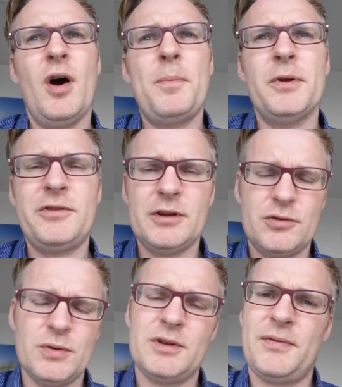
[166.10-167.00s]
up until
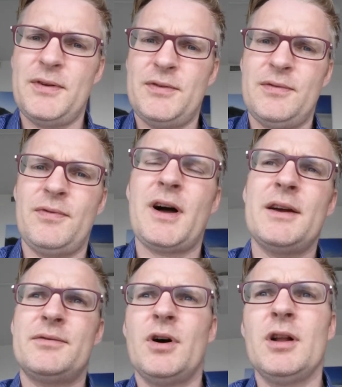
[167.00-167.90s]
two hundred
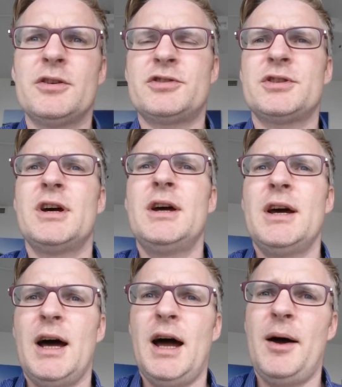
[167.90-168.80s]
fifty-five dollars,
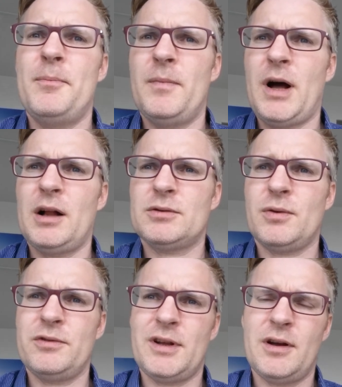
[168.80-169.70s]
um,
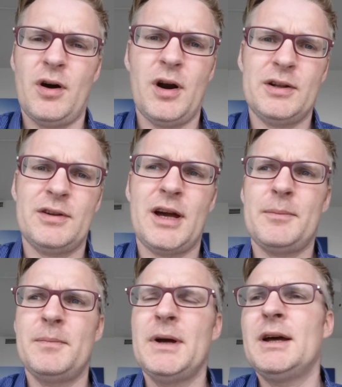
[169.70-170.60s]
altcoins had a hard
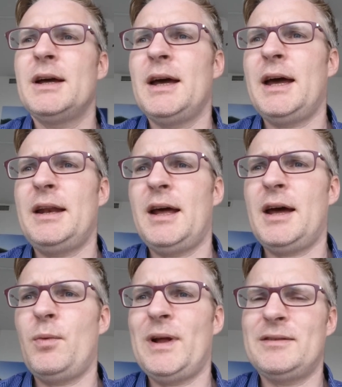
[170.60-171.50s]
time and
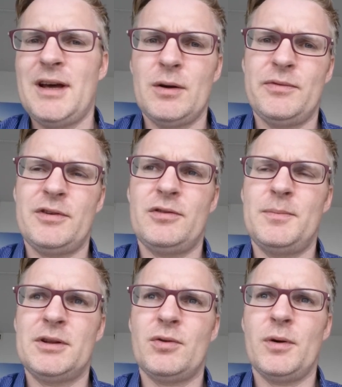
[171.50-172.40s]
uh, went down versus
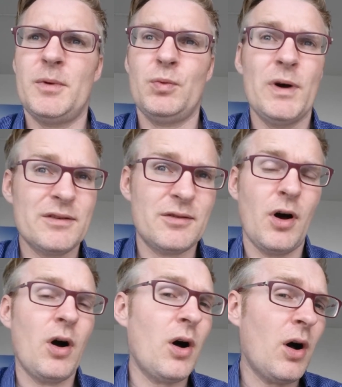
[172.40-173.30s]
Bitcoin. But once
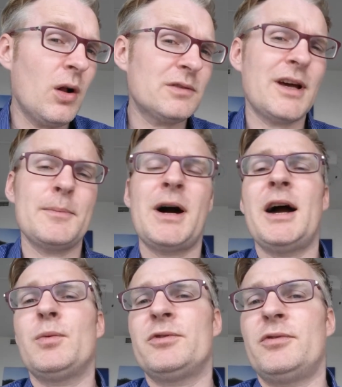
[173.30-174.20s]
the all-time
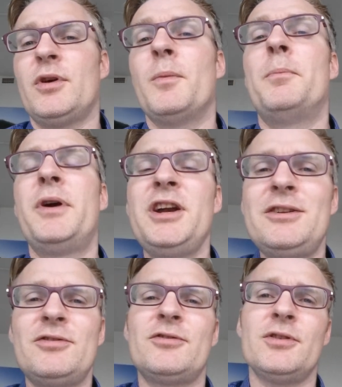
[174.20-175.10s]
high was
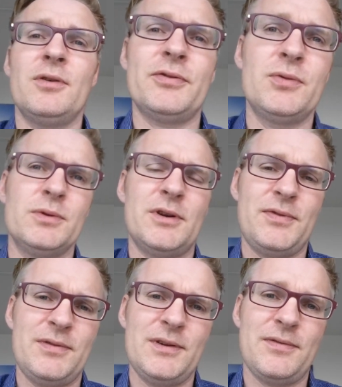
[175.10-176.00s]
breached of two hundred
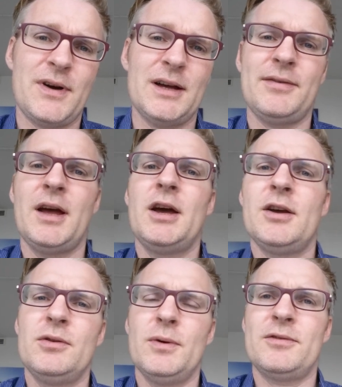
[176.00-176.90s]
fifty-five
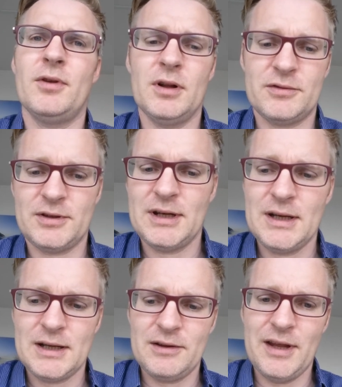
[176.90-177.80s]
U S dollars,
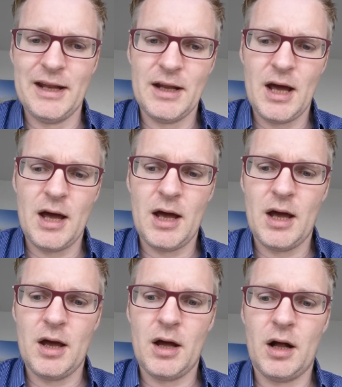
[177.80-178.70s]
then
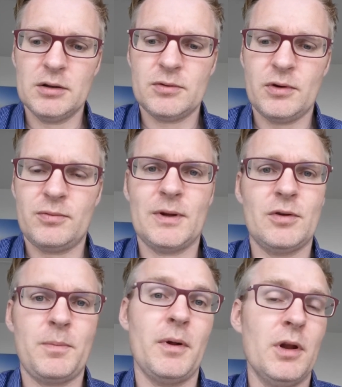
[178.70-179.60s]
uh, altcoins
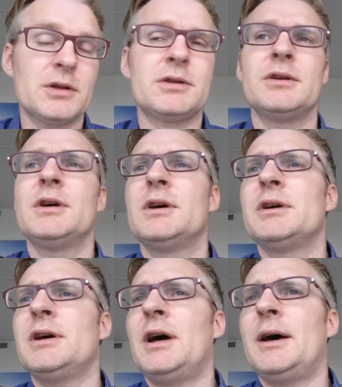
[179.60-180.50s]
went up a lot.
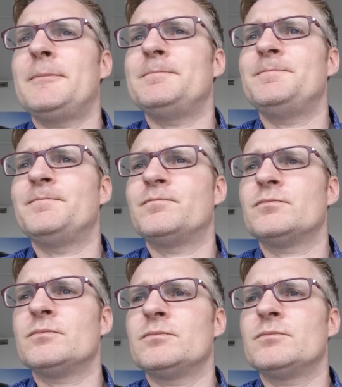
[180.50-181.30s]
Um,